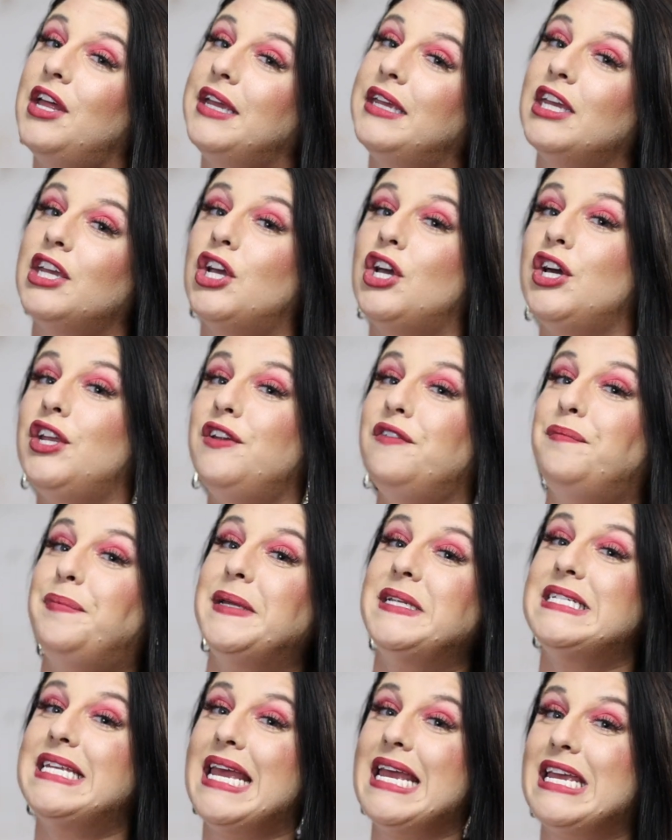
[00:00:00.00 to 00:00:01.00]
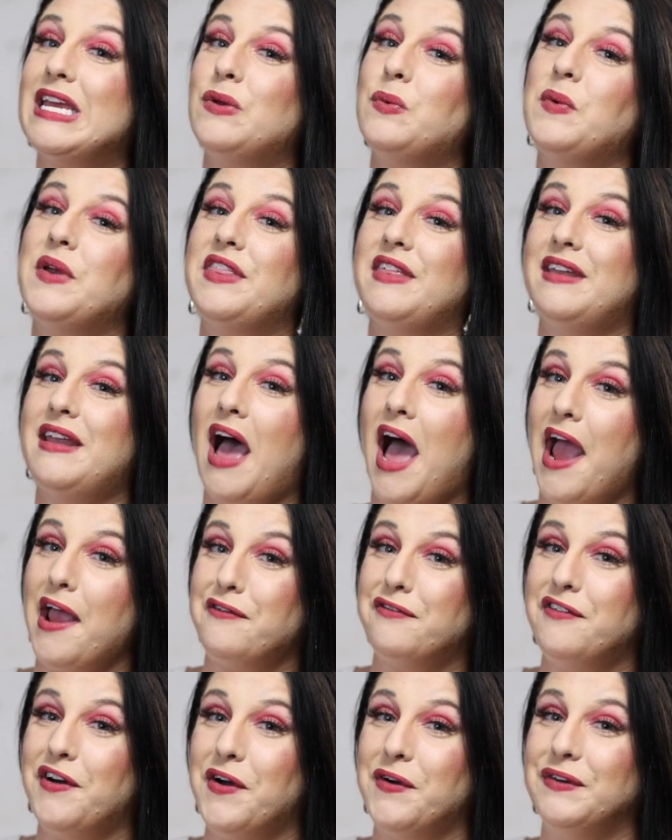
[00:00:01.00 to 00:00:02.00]
like it could have been taken with an
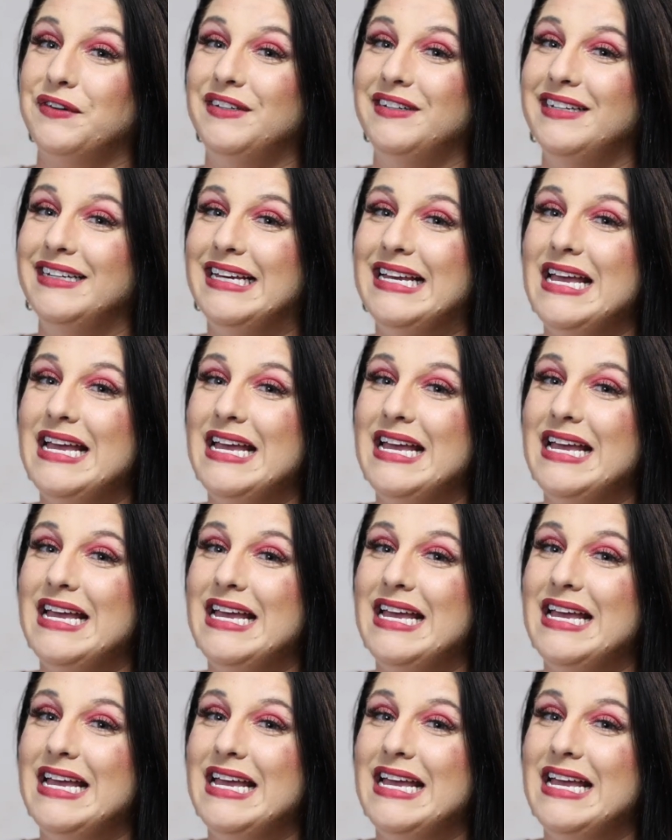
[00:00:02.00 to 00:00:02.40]
iPhone?